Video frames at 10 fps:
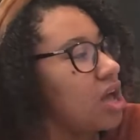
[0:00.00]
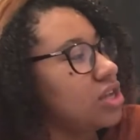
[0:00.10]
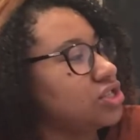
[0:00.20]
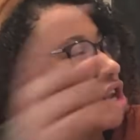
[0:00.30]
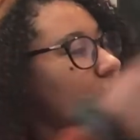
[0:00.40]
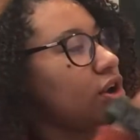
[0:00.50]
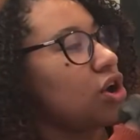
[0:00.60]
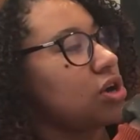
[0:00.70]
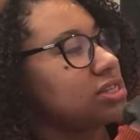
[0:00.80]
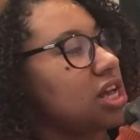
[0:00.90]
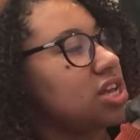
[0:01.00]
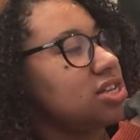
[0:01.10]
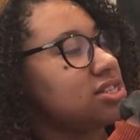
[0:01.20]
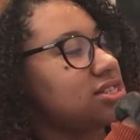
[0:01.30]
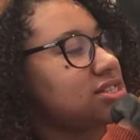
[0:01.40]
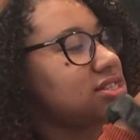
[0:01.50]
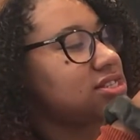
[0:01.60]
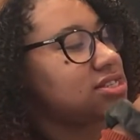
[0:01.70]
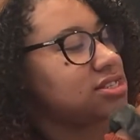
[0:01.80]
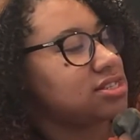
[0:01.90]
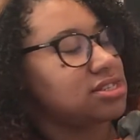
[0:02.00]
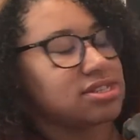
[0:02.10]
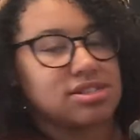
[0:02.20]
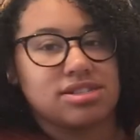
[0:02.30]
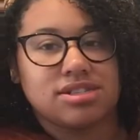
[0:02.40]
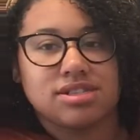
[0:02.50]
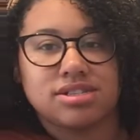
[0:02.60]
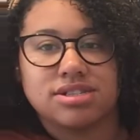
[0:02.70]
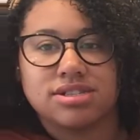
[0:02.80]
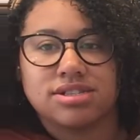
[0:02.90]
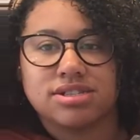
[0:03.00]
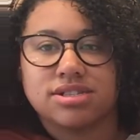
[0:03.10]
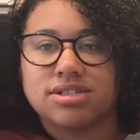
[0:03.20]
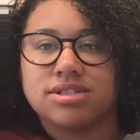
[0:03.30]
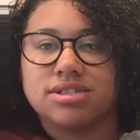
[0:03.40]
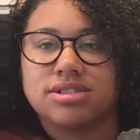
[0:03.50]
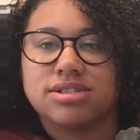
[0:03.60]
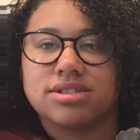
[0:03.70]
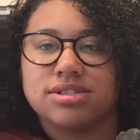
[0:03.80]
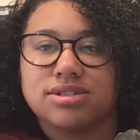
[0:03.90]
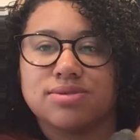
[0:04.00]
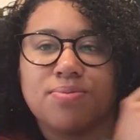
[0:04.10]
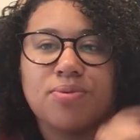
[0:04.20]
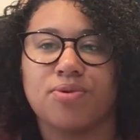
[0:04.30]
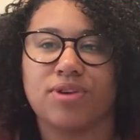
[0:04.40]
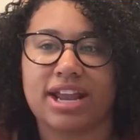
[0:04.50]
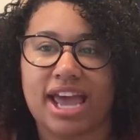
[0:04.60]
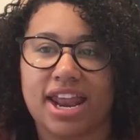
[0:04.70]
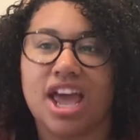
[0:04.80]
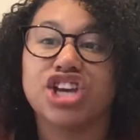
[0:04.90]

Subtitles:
So it goes S. Brilliant.